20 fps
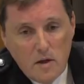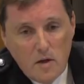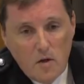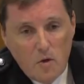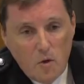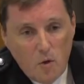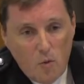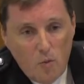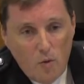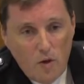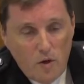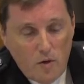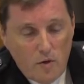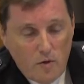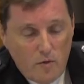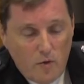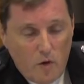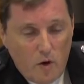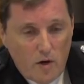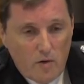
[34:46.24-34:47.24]
Normally on the
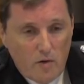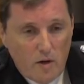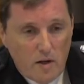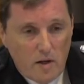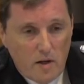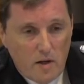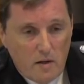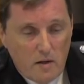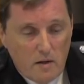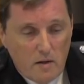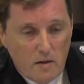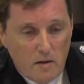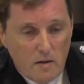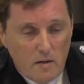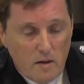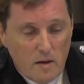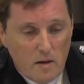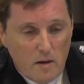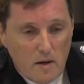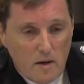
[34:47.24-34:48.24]
fireground,
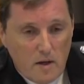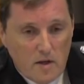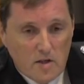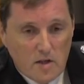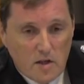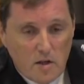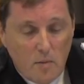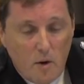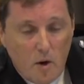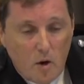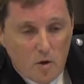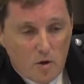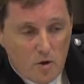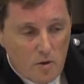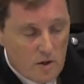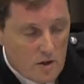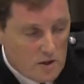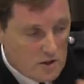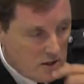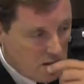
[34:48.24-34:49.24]
unless a command
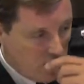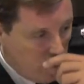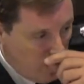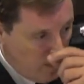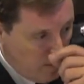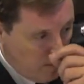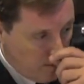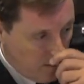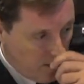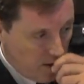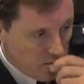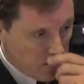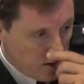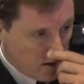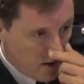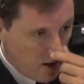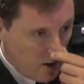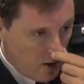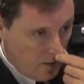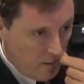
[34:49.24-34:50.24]
unit is in process,
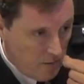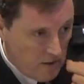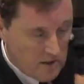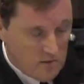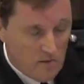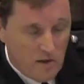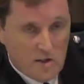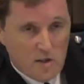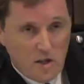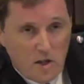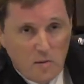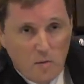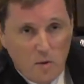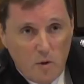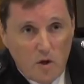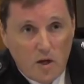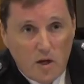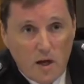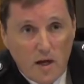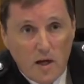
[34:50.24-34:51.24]
the only means of actually
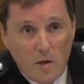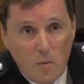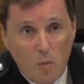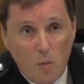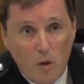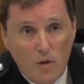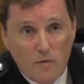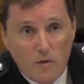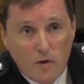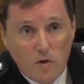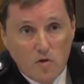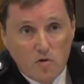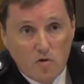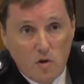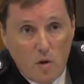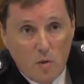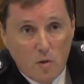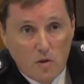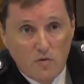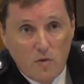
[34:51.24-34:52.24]
communicating with
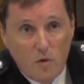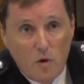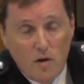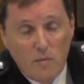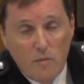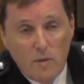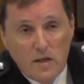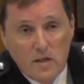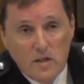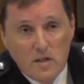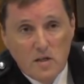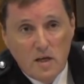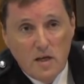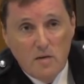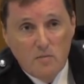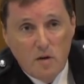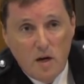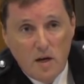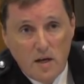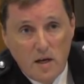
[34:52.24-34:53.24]
control is via main
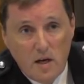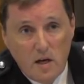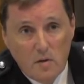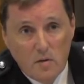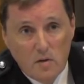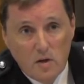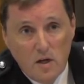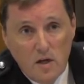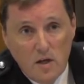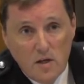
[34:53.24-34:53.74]
scheme radio.